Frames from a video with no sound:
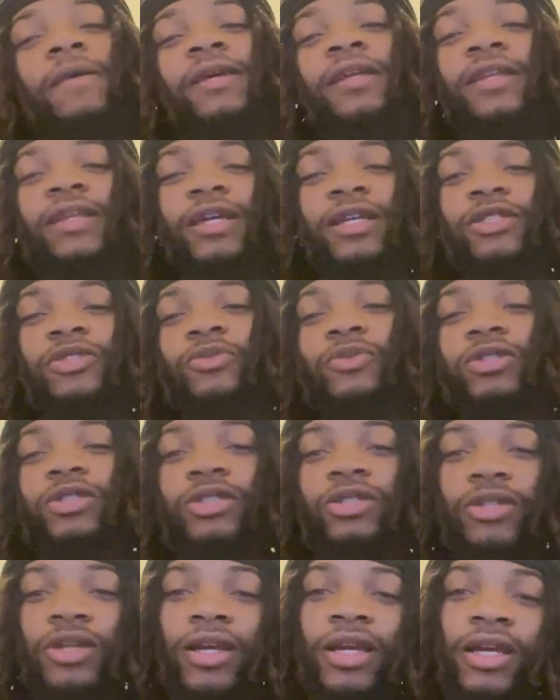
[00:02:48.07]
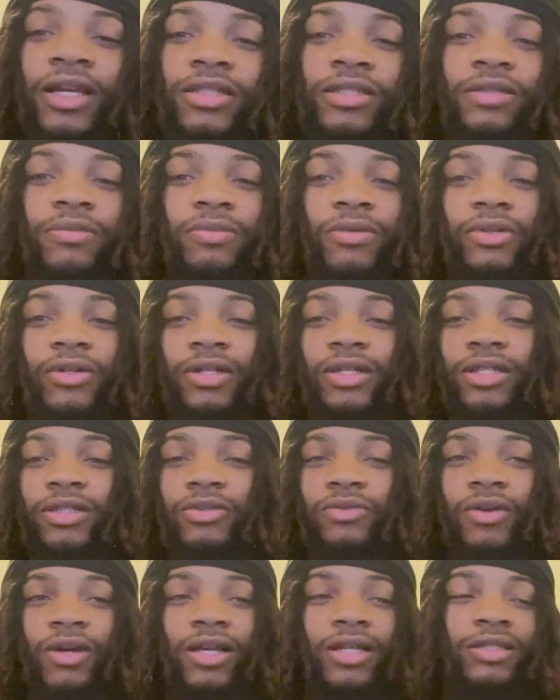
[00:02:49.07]
And that's what's crazy, bro. And that's
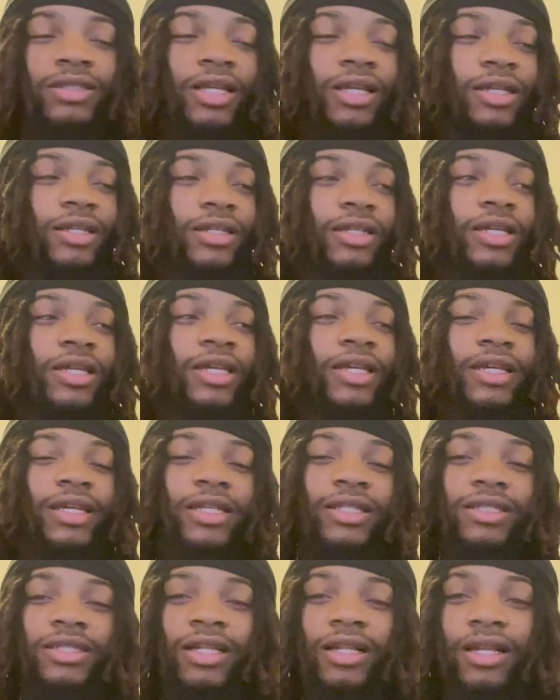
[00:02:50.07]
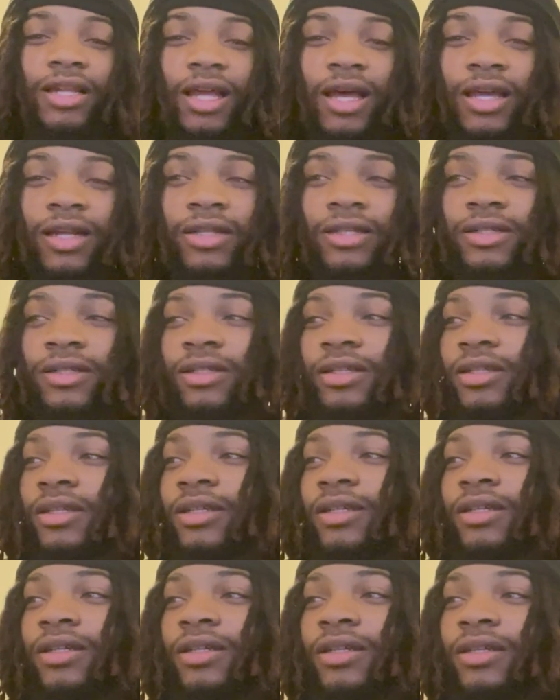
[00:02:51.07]
why it's like it's a lot of
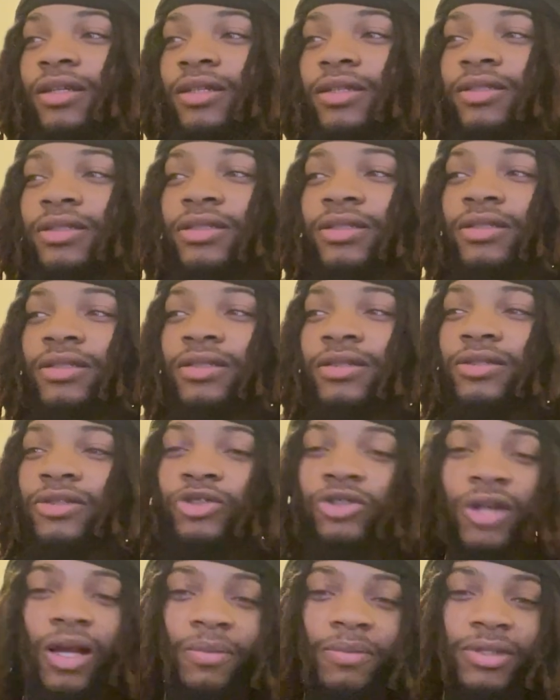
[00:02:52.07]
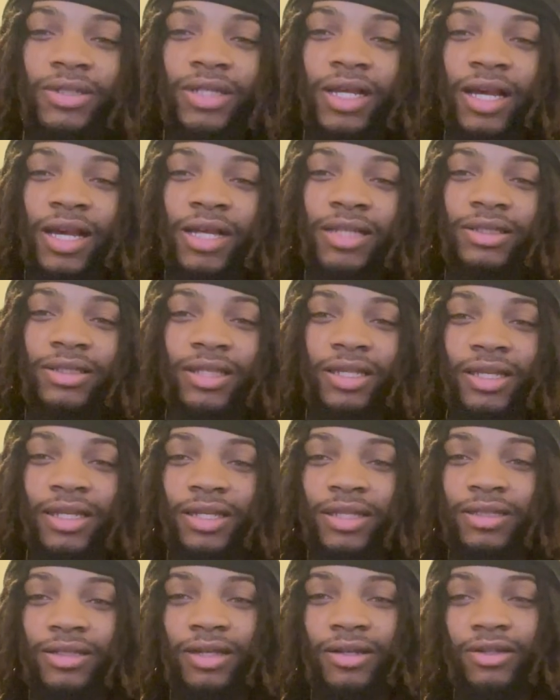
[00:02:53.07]
traumatized
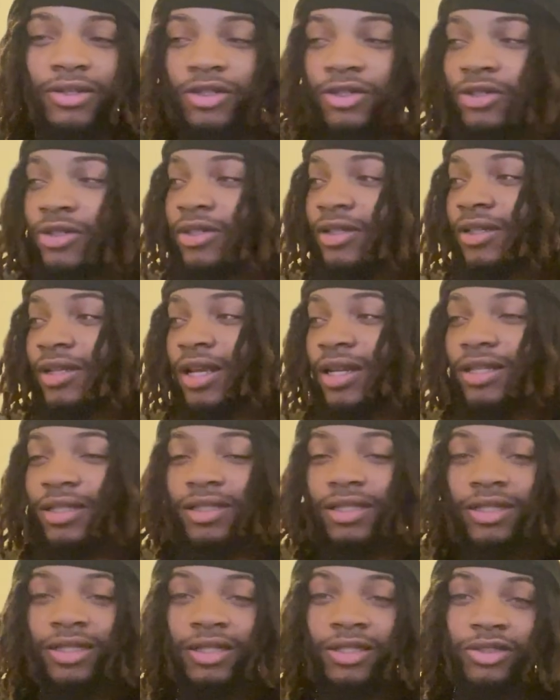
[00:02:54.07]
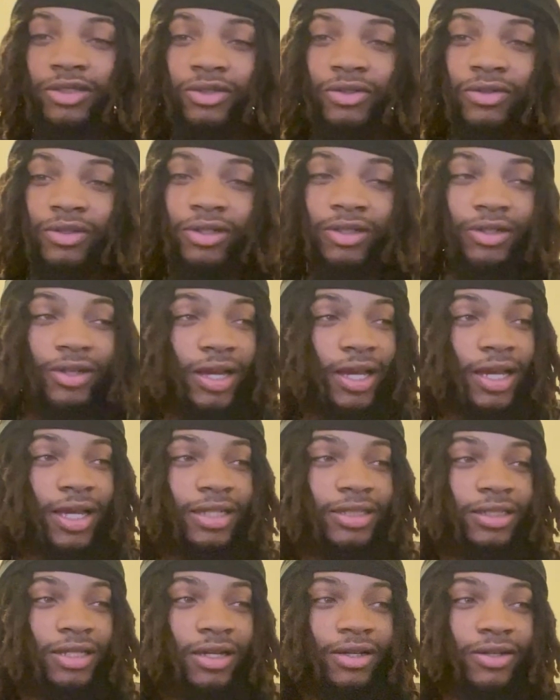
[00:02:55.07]
kids out here, a lot of kids going
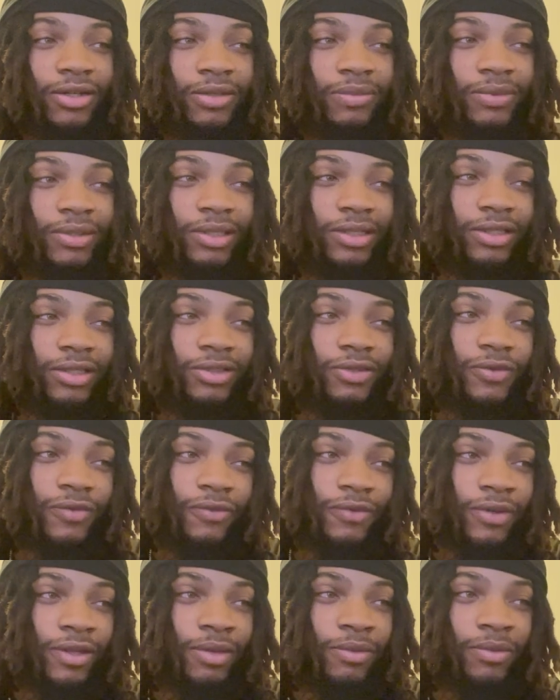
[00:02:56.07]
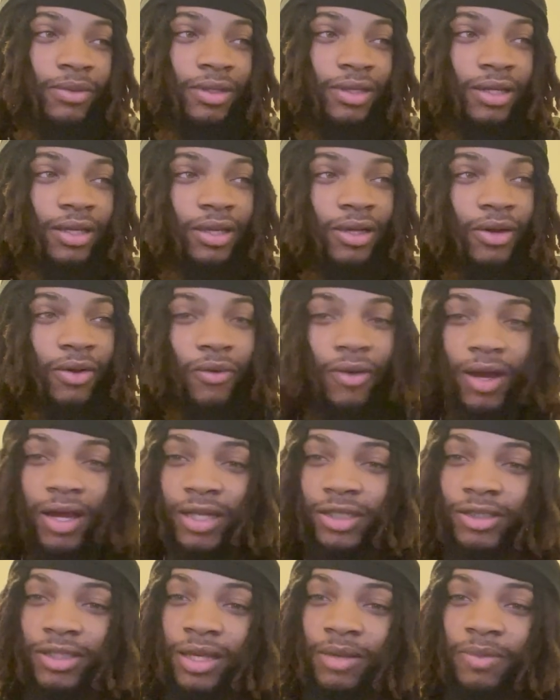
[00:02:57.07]
crazy out here because you feel me. Why
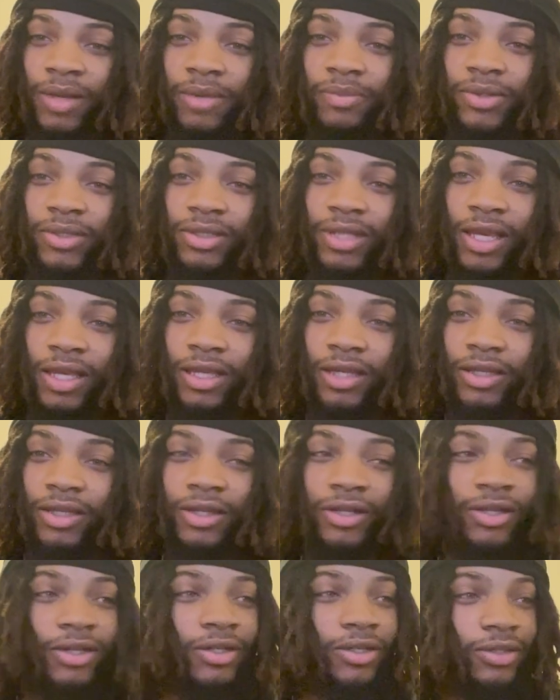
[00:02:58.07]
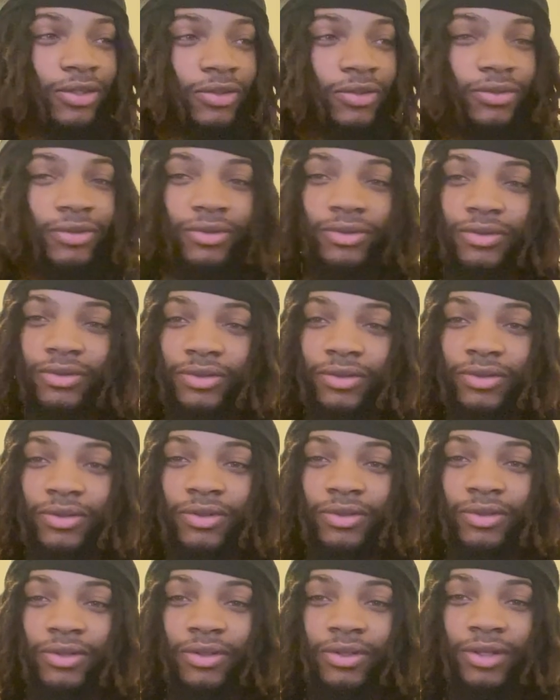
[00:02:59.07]
is that baby taking care of you?
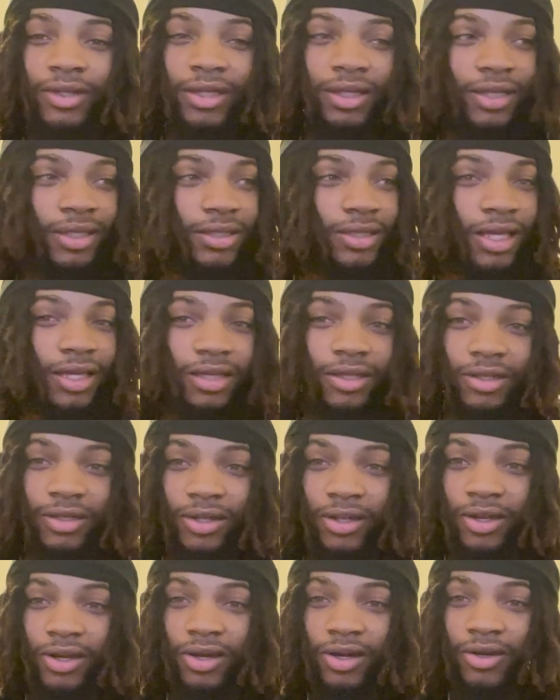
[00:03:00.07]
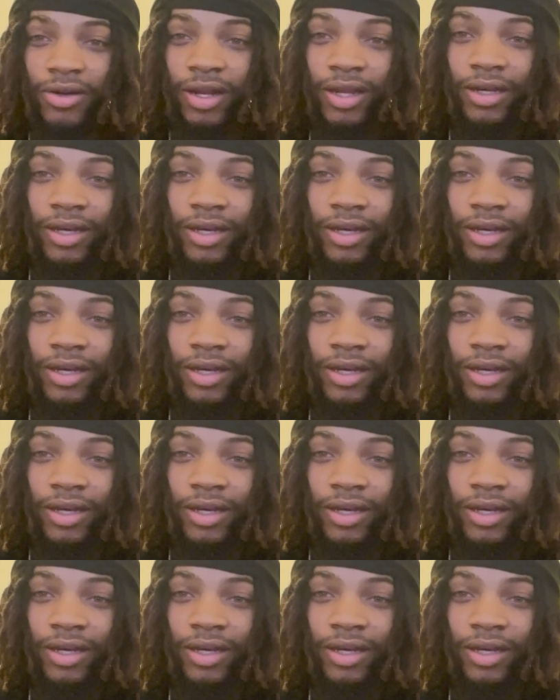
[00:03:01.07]
He taking care of her right